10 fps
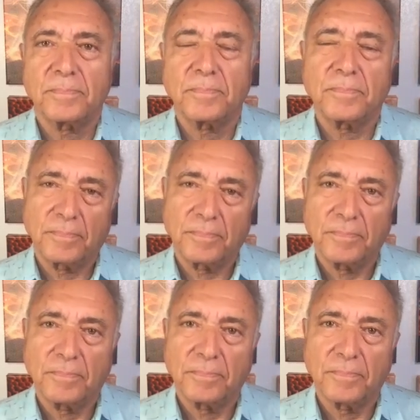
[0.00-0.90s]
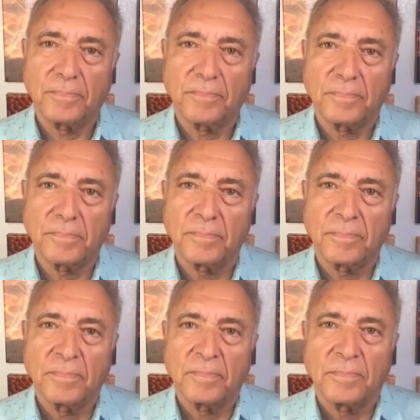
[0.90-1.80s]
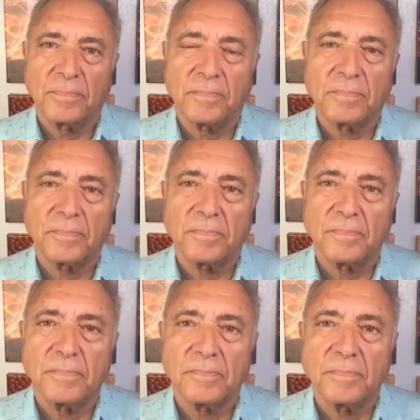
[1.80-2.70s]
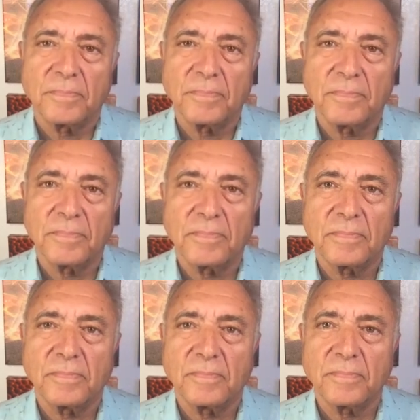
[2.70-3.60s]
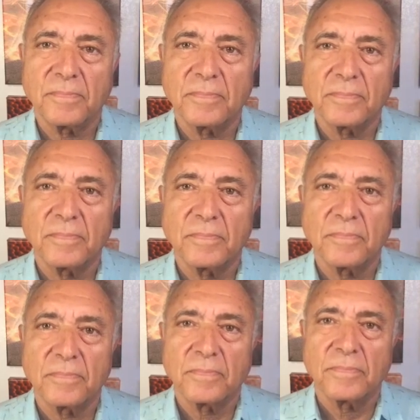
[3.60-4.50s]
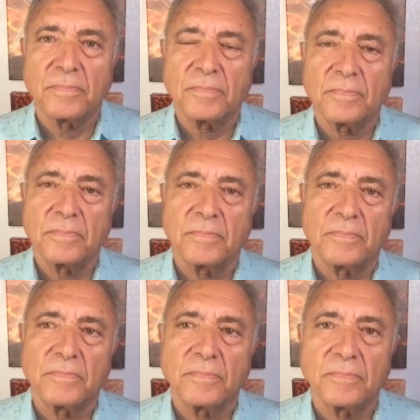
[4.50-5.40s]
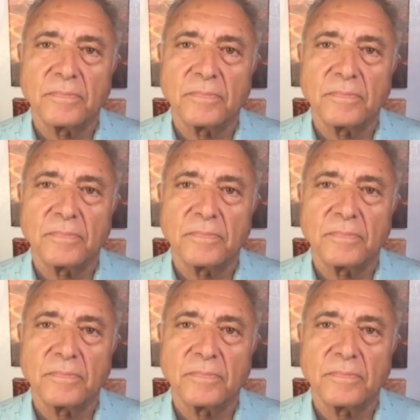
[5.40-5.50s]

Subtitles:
[no speech]